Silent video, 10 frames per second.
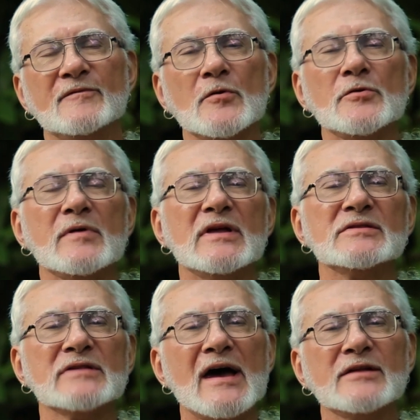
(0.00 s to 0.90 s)
further
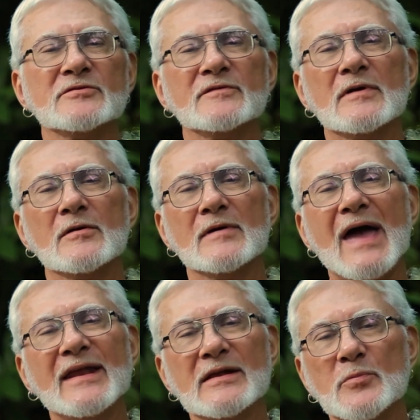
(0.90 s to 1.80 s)
insights or
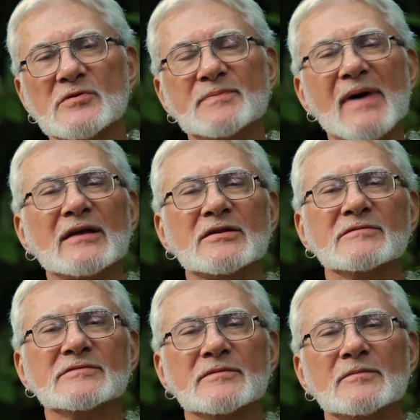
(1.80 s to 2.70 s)
added
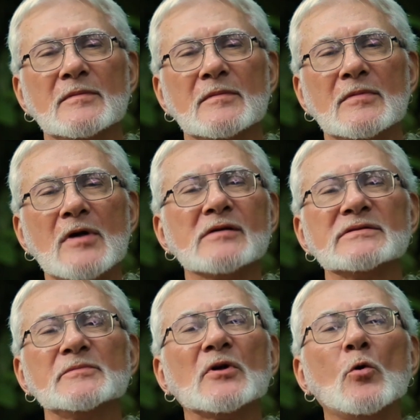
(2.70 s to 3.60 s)
perspectives cause
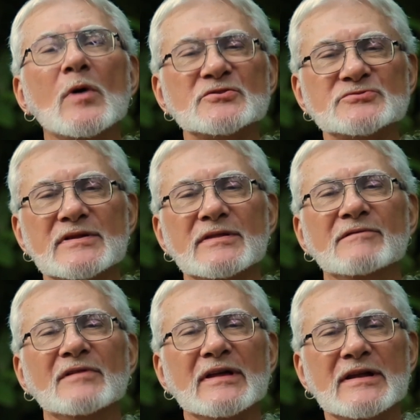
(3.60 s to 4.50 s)
them to question
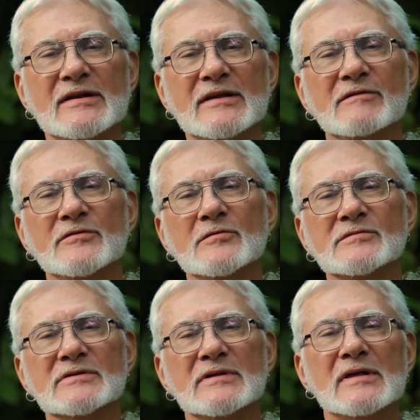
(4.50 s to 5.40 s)
the validity of
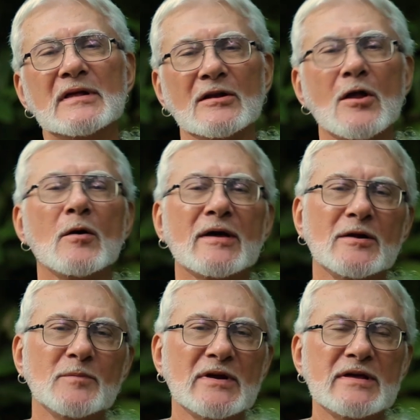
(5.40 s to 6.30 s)
those
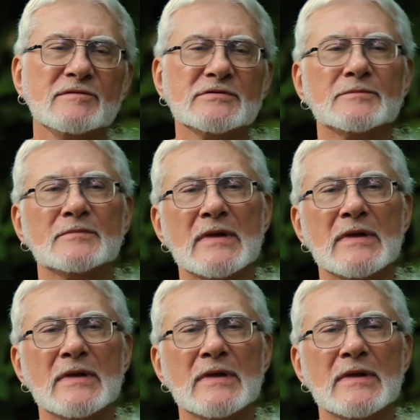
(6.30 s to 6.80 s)
long-held beliefs.